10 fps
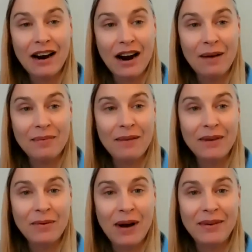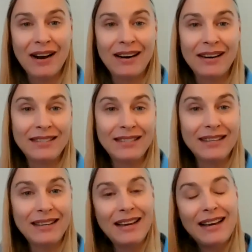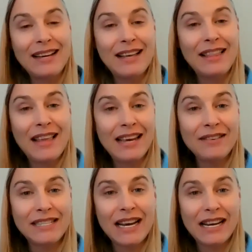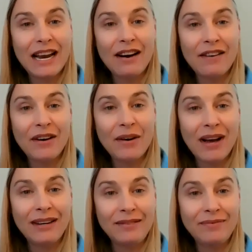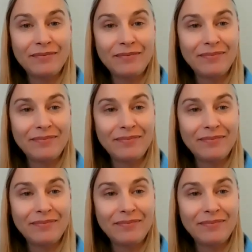our upcoming webinars. Thank you and take care, everyone.